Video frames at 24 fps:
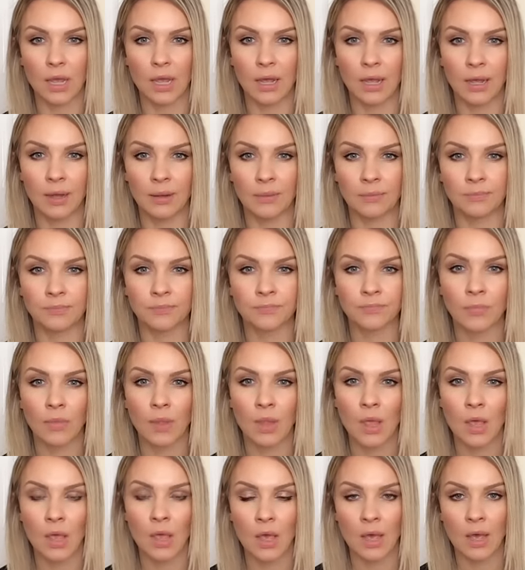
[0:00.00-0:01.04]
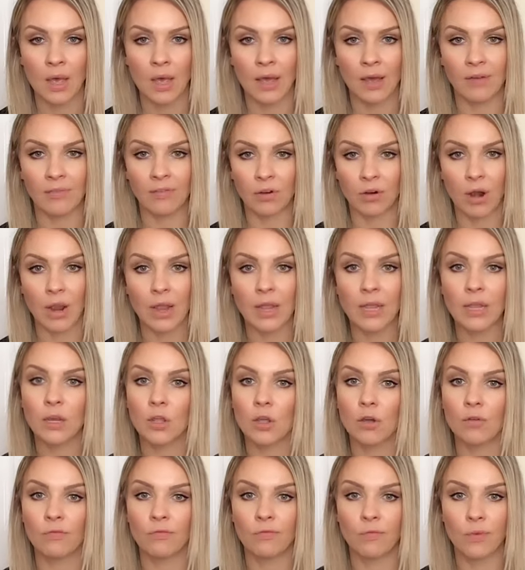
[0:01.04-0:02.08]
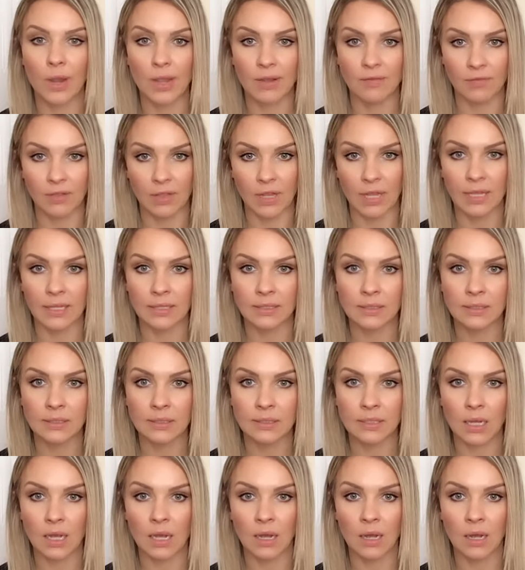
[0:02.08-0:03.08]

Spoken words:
a variety of wavelengths